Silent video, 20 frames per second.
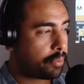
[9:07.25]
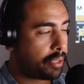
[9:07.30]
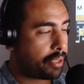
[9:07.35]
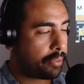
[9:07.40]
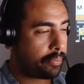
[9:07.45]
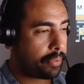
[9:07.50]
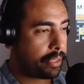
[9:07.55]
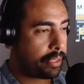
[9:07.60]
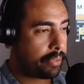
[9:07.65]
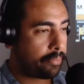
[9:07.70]

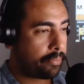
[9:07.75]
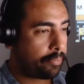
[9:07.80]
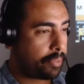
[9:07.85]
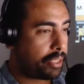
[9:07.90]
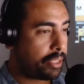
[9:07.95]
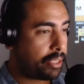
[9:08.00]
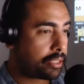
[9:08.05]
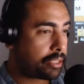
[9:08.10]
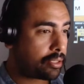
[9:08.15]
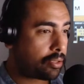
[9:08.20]
He
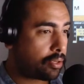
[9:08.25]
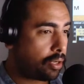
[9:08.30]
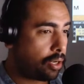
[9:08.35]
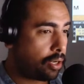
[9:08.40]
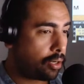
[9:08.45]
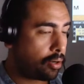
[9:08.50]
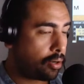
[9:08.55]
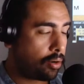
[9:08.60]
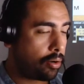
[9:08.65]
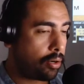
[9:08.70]
beats
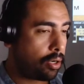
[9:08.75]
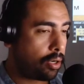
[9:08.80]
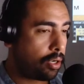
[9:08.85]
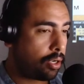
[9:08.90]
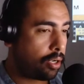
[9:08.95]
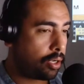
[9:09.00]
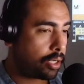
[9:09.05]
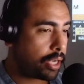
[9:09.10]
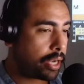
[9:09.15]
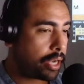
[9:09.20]

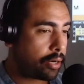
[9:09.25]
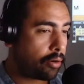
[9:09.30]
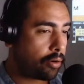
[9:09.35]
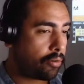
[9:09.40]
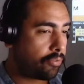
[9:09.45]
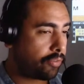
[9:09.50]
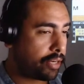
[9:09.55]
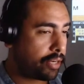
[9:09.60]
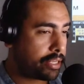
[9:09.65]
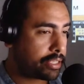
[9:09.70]
Kai
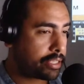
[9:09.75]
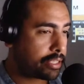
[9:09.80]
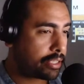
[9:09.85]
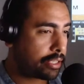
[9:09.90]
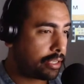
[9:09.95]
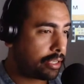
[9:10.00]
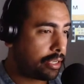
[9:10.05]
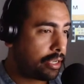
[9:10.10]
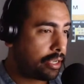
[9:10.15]
Kara-France